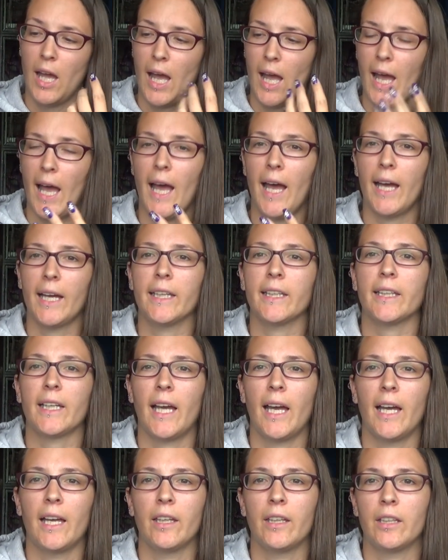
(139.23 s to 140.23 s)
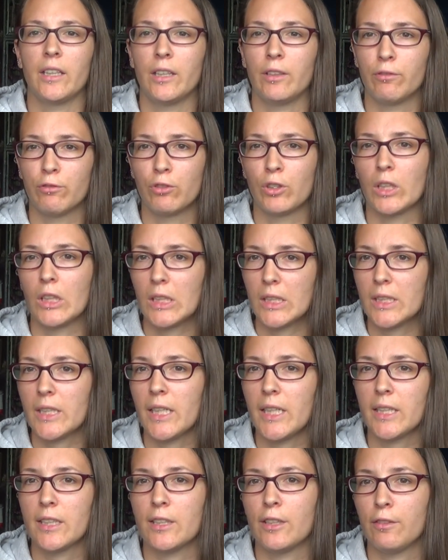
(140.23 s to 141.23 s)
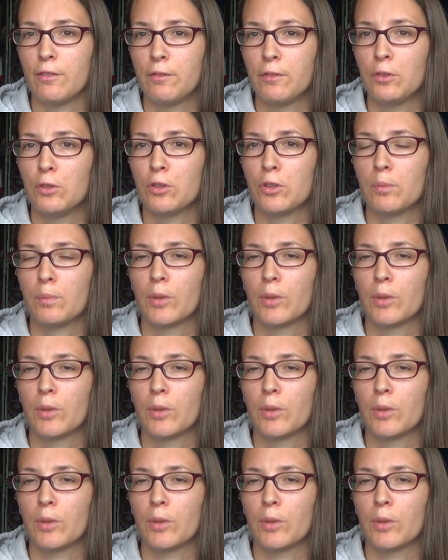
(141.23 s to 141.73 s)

a high calorie, really tasty food